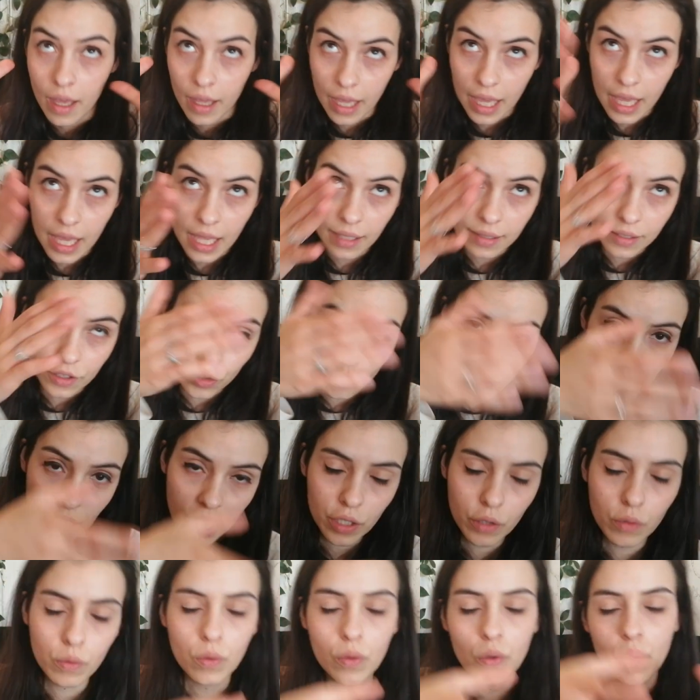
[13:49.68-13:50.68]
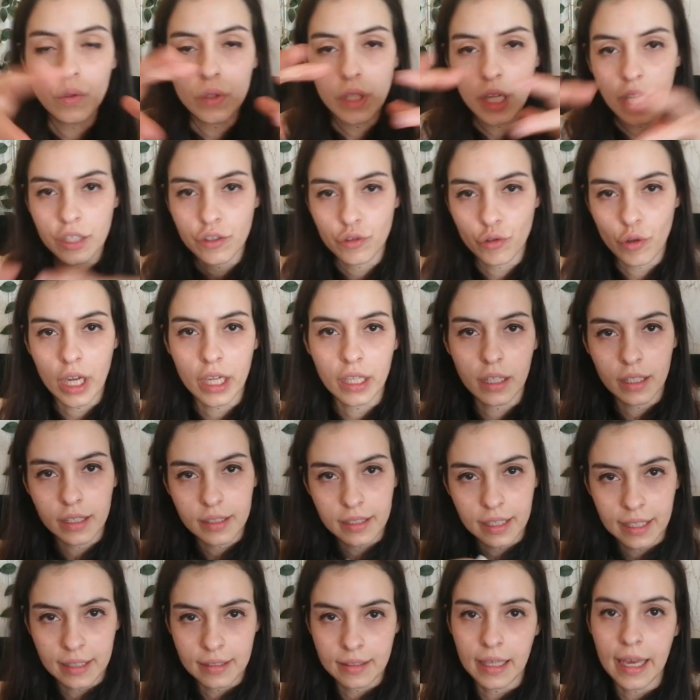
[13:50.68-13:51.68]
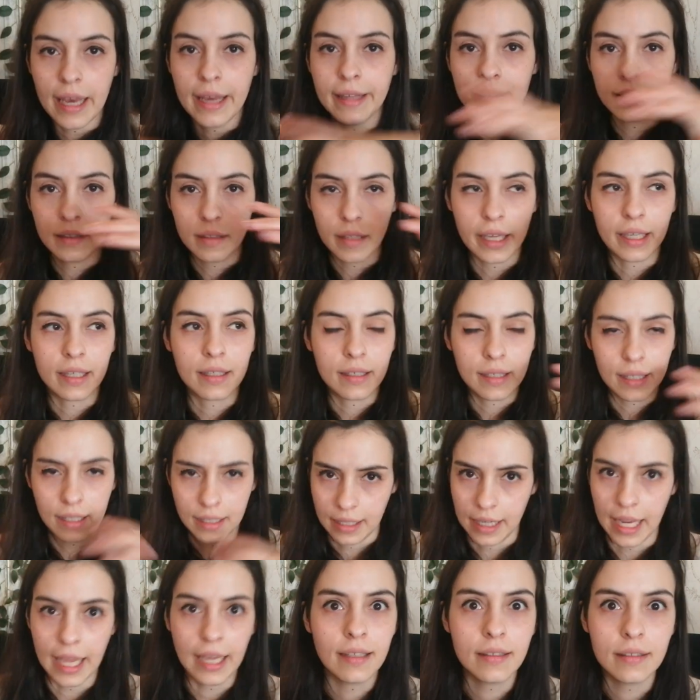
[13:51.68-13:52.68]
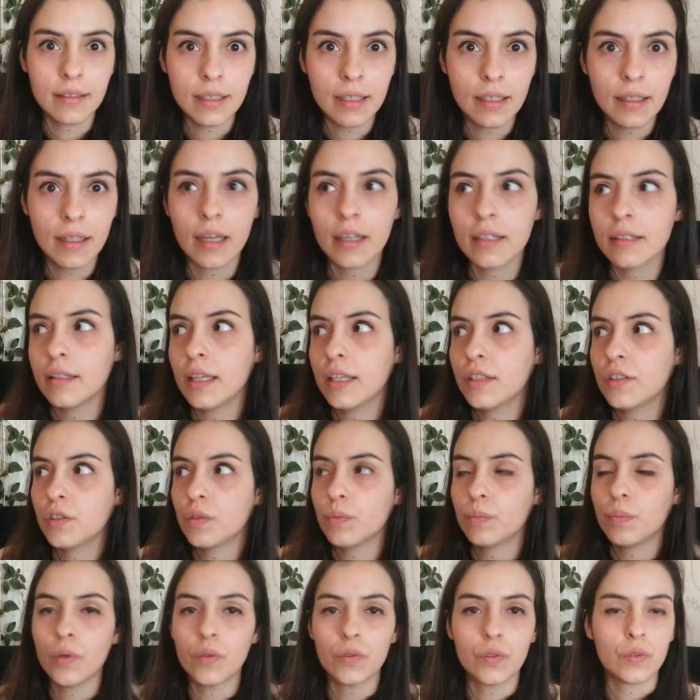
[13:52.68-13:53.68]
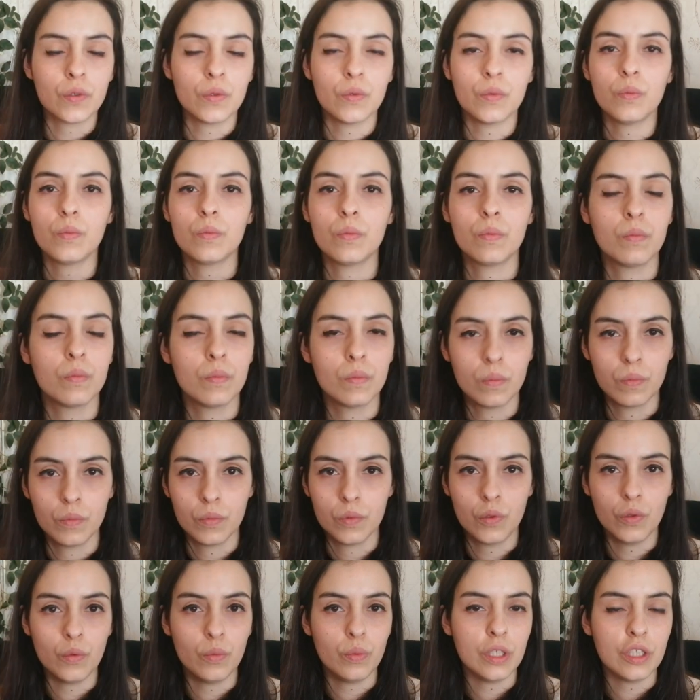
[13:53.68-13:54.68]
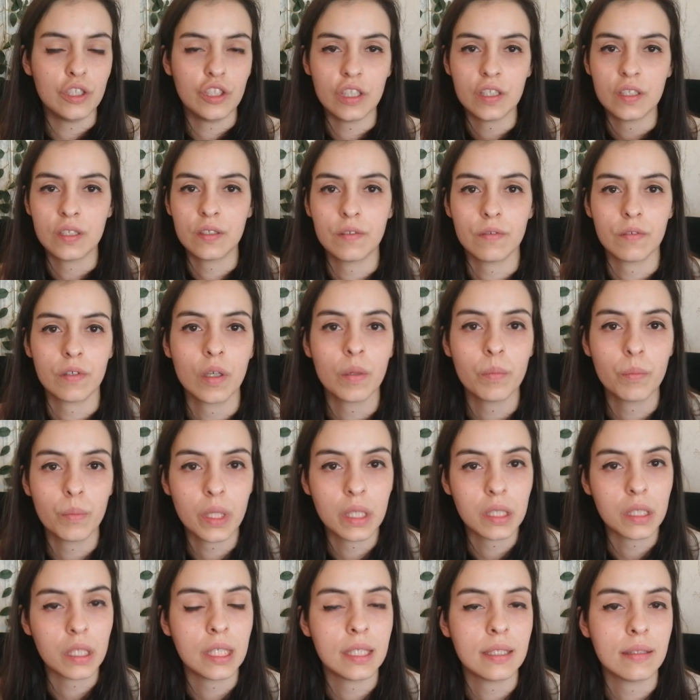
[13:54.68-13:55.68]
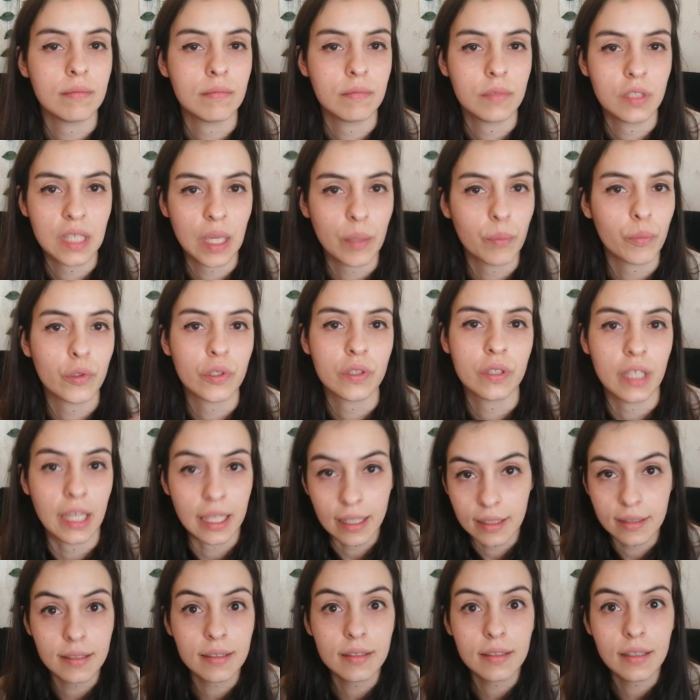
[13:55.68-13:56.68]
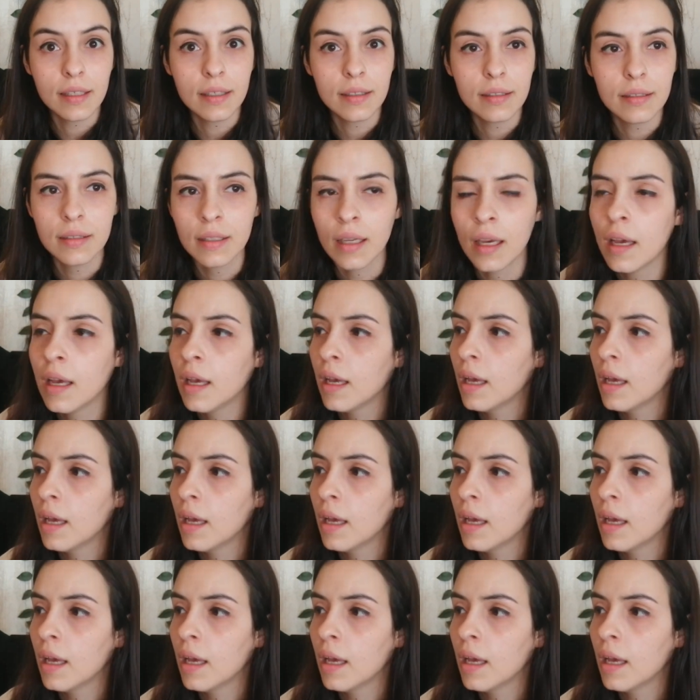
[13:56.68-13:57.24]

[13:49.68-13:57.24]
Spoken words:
Is Dracula and Dracula the Undead connected? Are they supposed to be just completely separate entities?